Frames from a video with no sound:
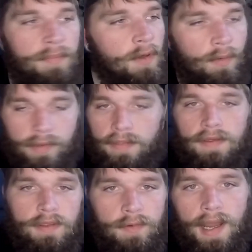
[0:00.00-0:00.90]
only
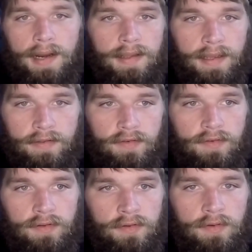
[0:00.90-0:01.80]
thing you got to answer
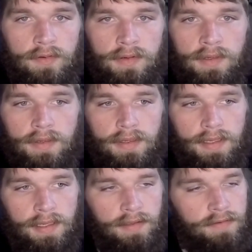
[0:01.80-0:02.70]
to
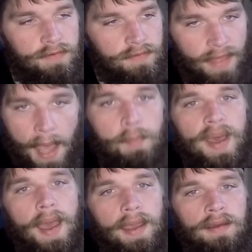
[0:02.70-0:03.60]
is that
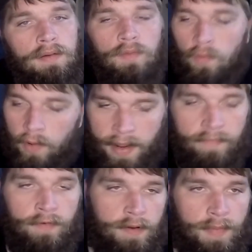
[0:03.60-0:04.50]
bag,
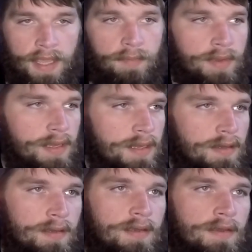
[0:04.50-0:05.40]
whatever it may be.
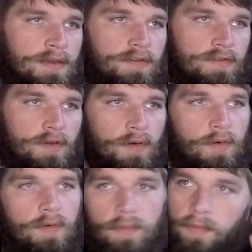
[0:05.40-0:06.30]

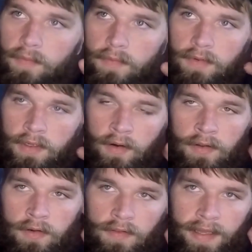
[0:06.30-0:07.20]
So,
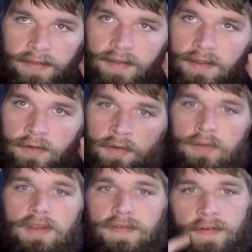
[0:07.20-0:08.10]
like I said, you do
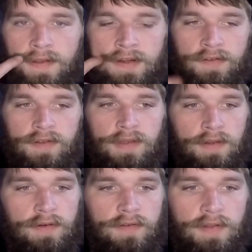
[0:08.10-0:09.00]
this for years and
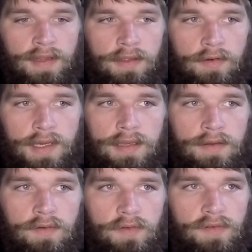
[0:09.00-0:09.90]
years, and you get
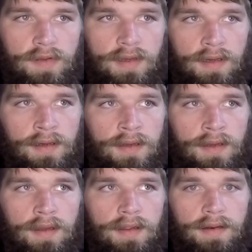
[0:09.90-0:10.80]
used to
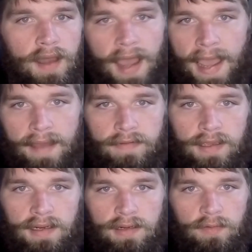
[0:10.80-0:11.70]
not
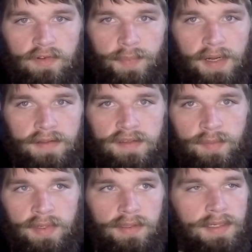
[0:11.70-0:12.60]
having any
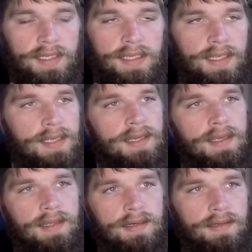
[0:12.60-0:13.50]
responsibility
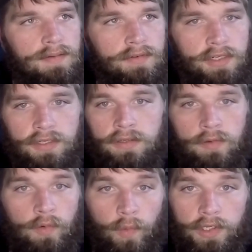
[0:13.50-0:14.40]
and just
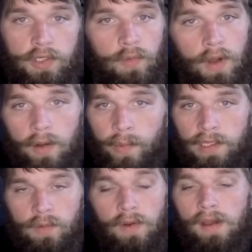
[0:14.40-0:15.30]
doing what you want
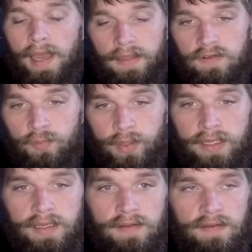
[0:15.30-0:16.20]
when you want as you
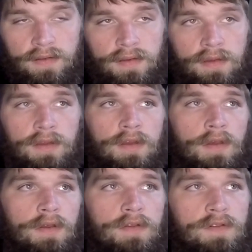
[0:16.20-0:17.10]
please.
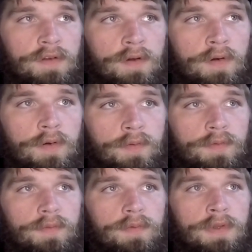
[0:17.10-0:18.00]
So,
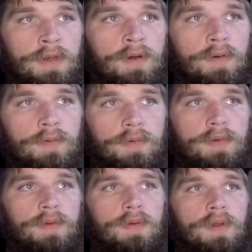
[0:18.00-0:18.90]
you
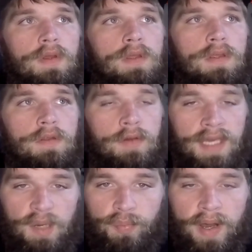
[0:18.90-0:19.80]

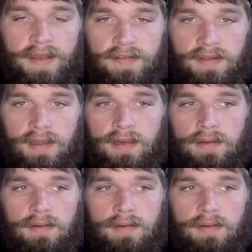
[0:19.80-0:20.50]
get busted.